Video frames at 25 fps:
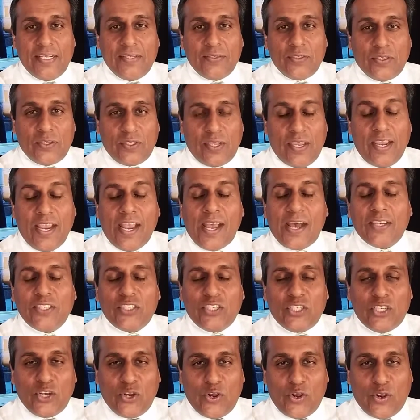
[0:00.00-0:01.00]
They are
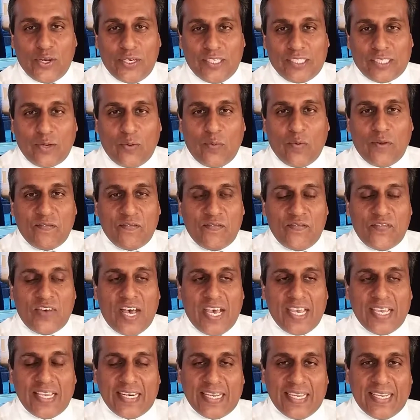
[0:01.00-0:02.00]
charged with
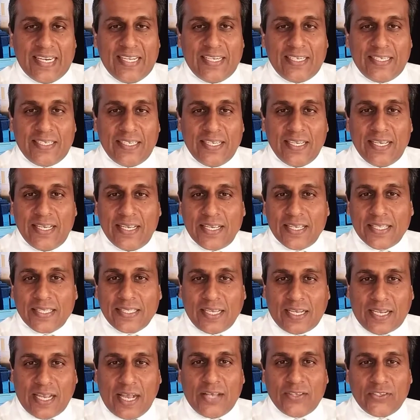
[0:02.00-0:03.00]
violating
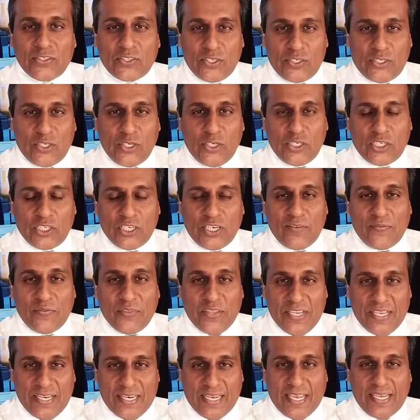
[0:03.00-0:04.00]
the Constitution of
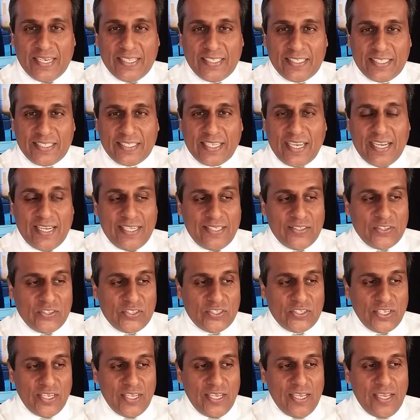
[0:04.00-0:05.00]
the United
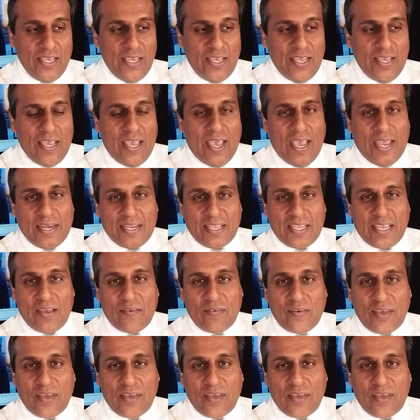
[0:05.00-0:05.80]
States and